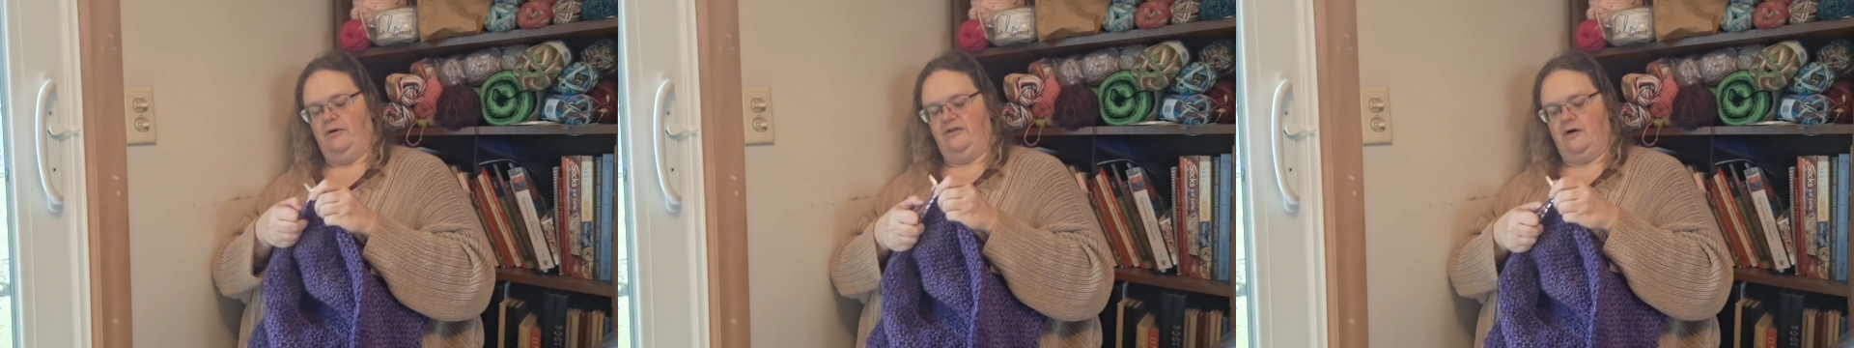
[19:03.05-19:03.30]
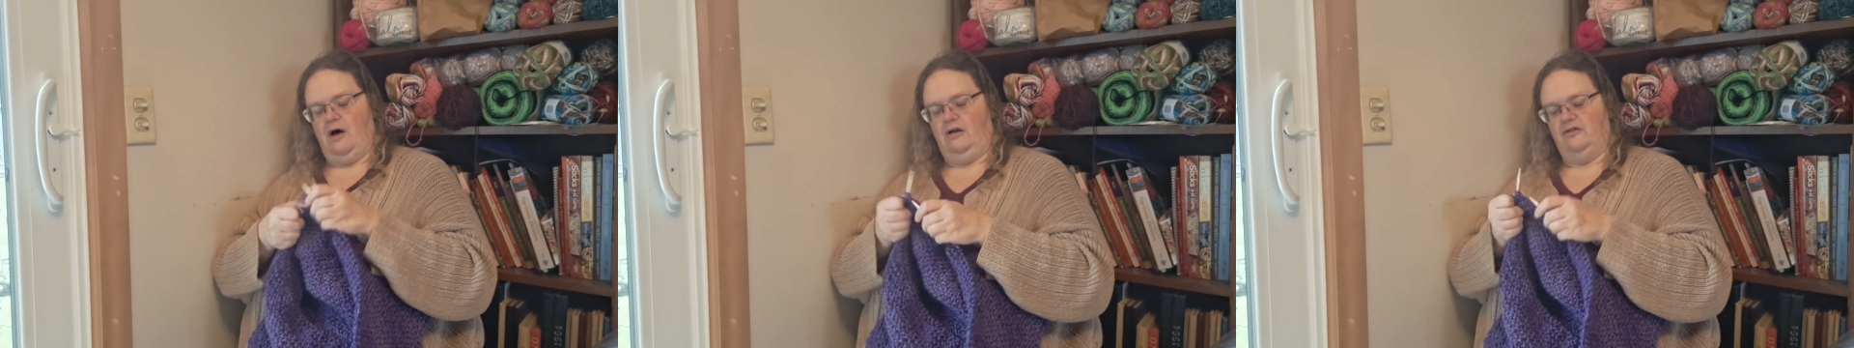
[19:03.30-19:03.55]
was
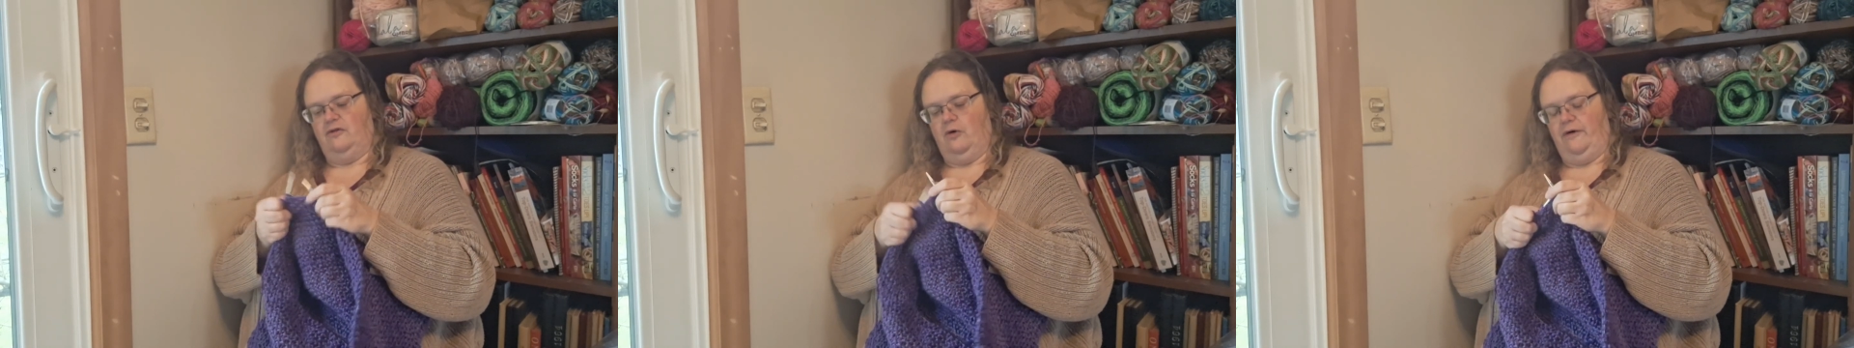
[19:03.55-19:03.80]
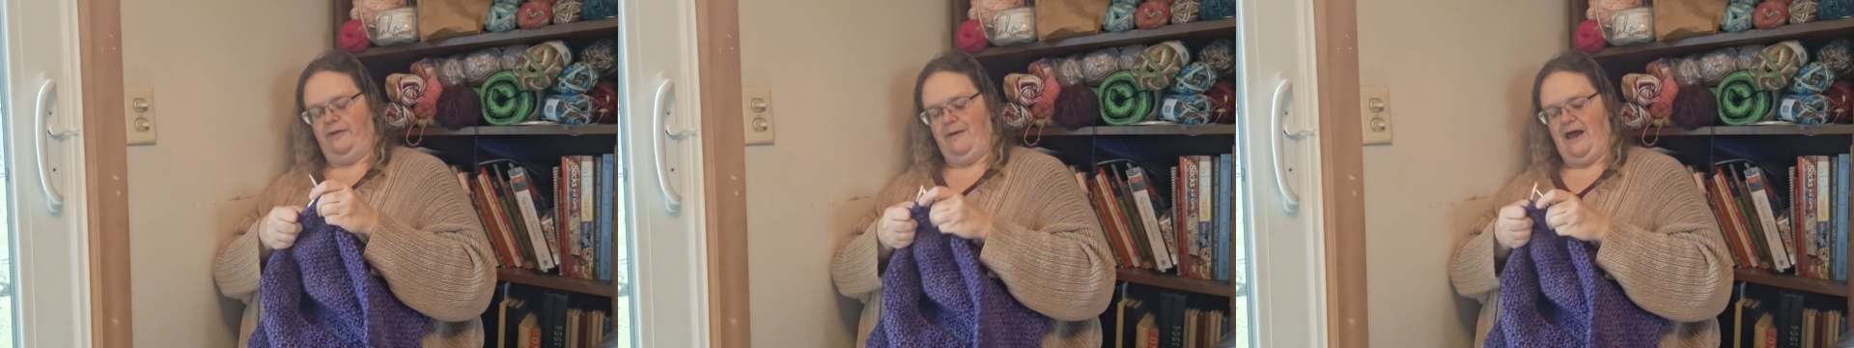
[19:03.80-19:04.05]
called
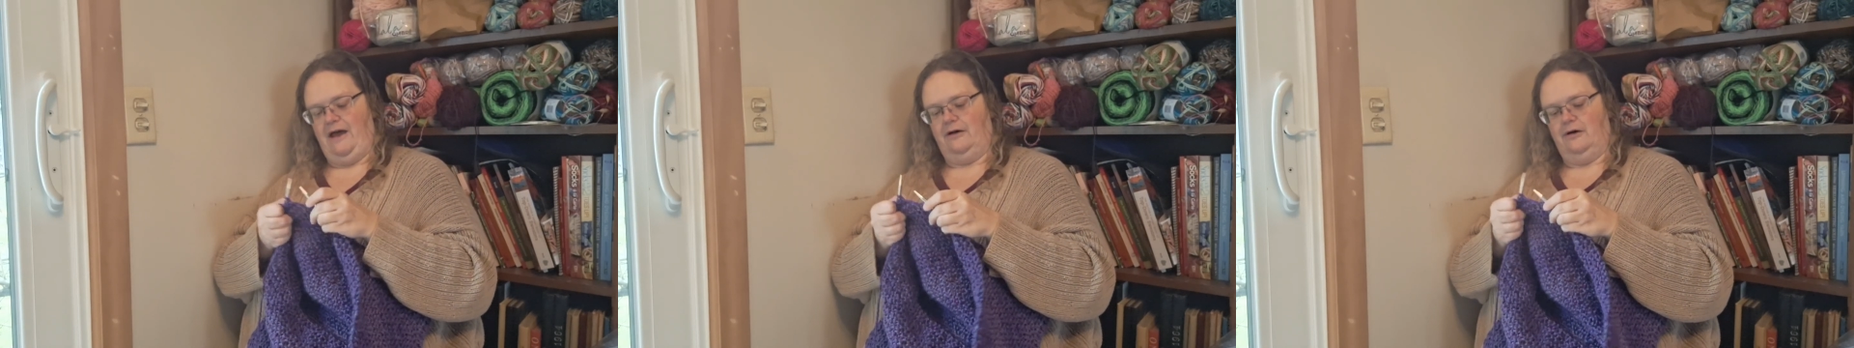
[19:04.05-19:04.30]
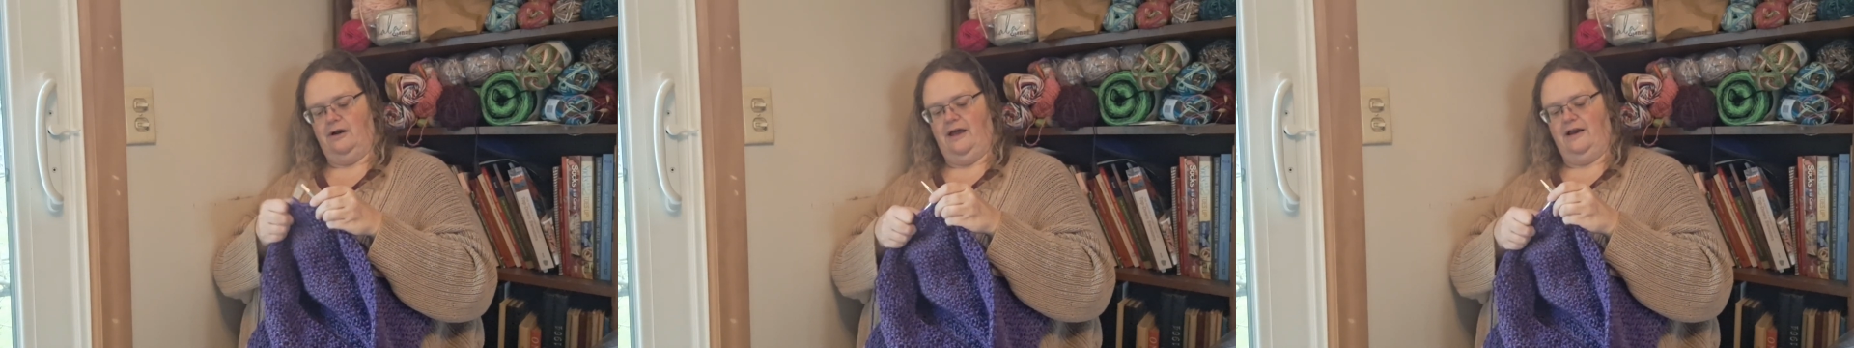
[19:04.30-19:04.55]
for in the
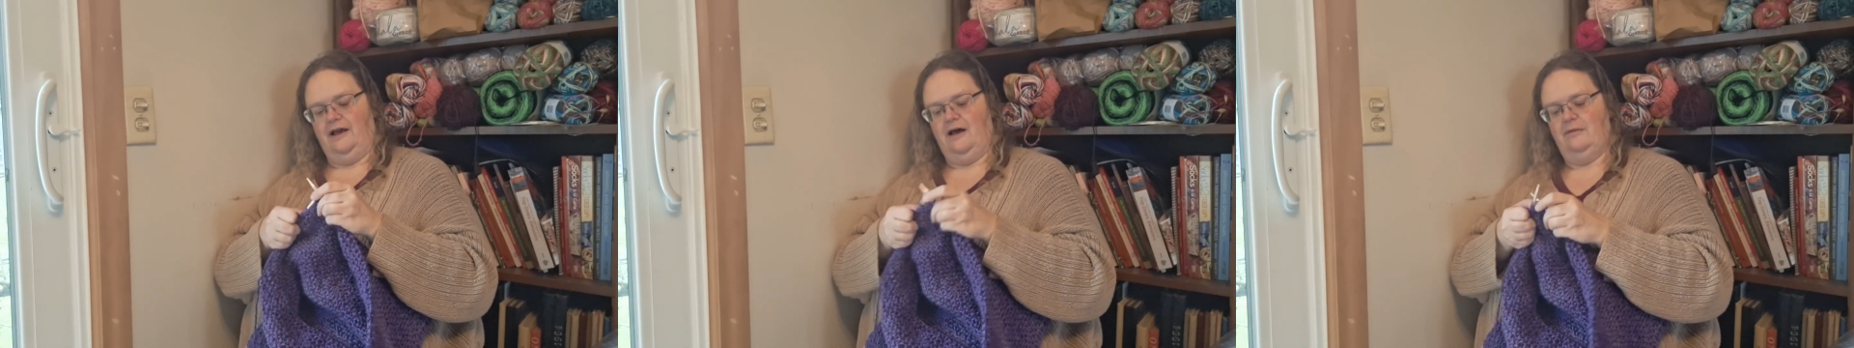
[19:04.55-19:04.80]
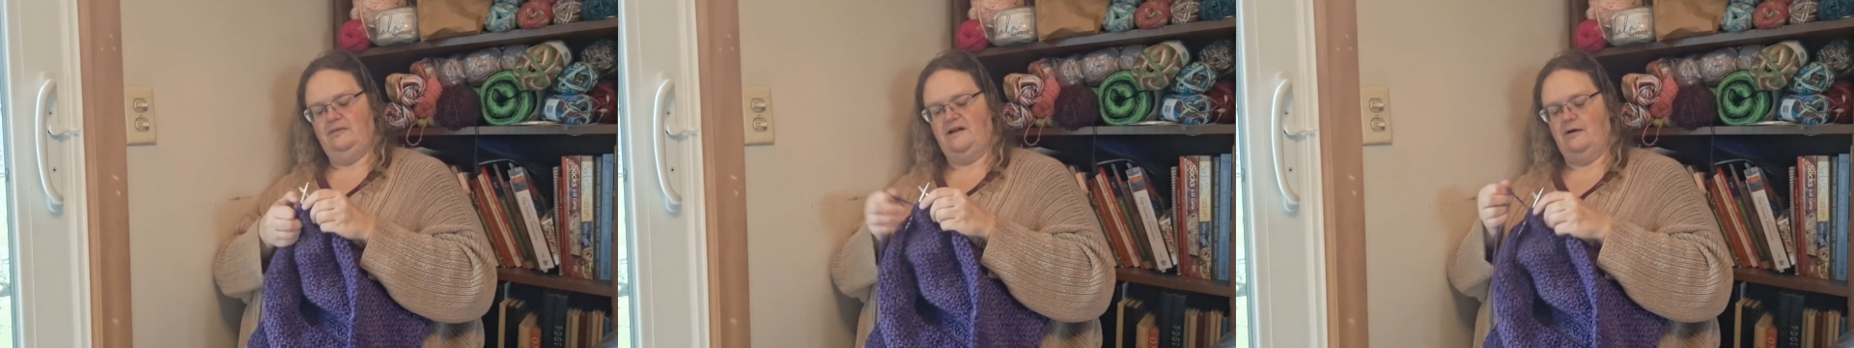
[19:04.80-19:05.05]
pattern, and it
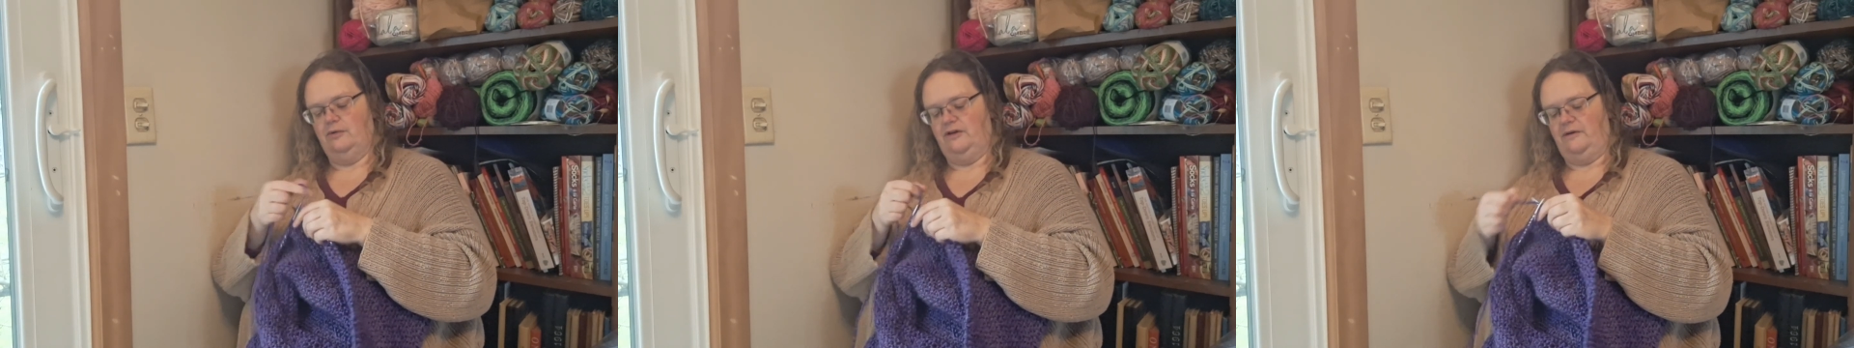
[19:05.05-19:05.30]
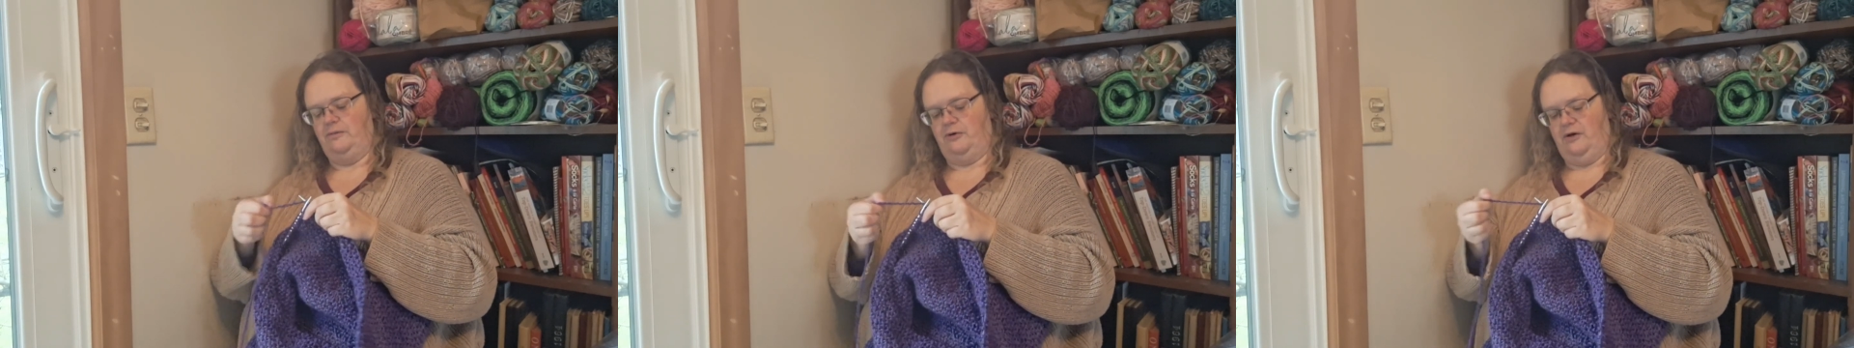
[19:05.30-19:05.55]
comes out
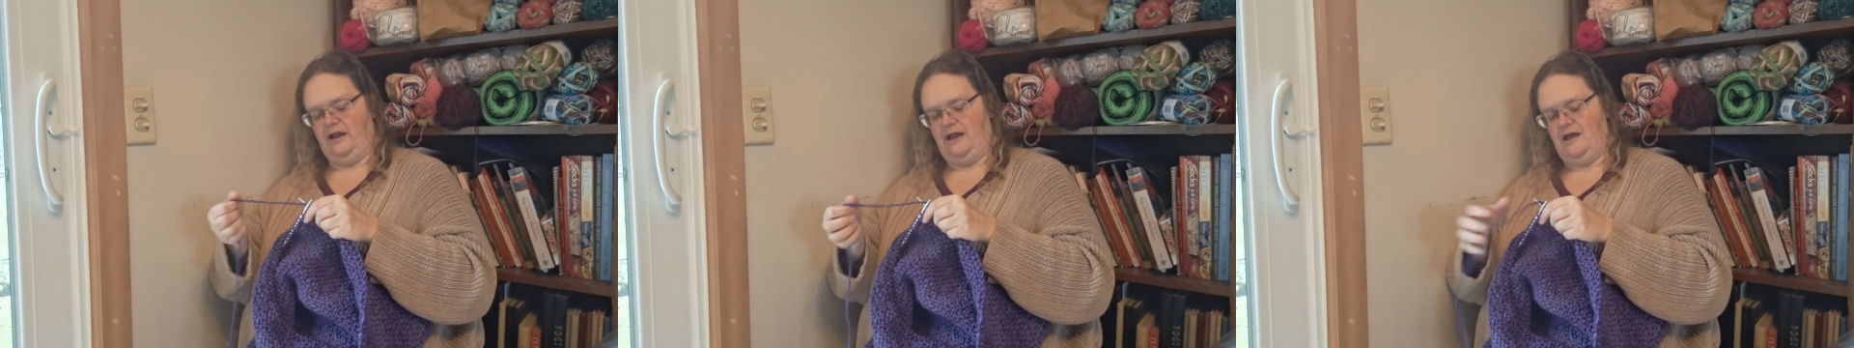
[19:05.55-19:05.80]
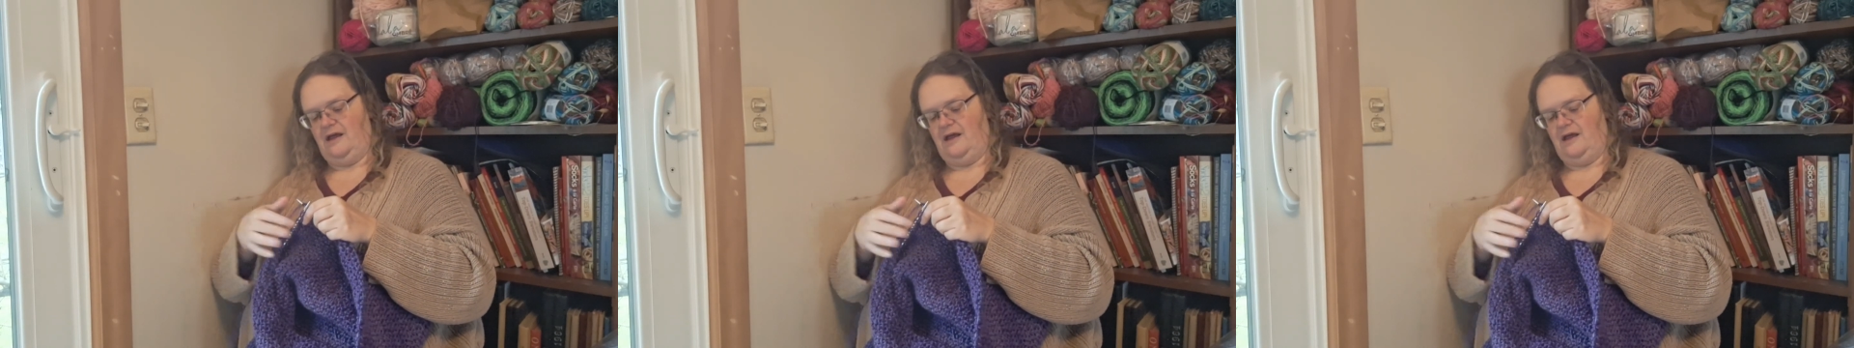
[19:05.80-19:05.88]
really pretty.